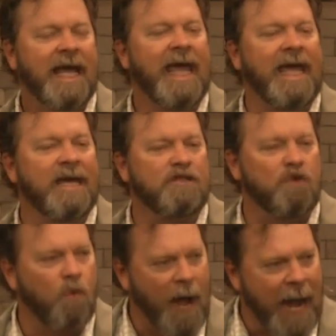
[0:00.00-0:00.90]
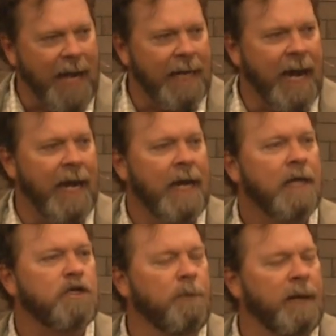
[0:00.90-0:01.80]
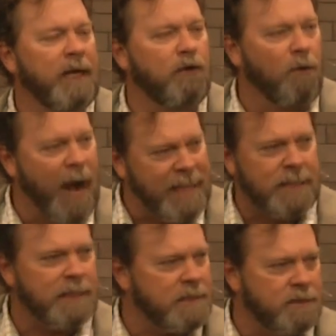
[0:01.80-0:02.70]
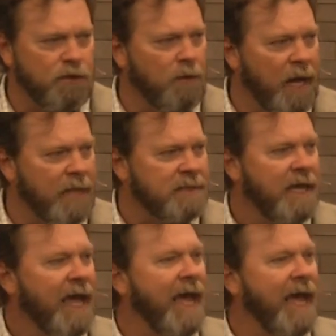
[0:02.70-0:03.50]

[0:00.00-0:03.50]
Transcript: He is waiting to be gracious to us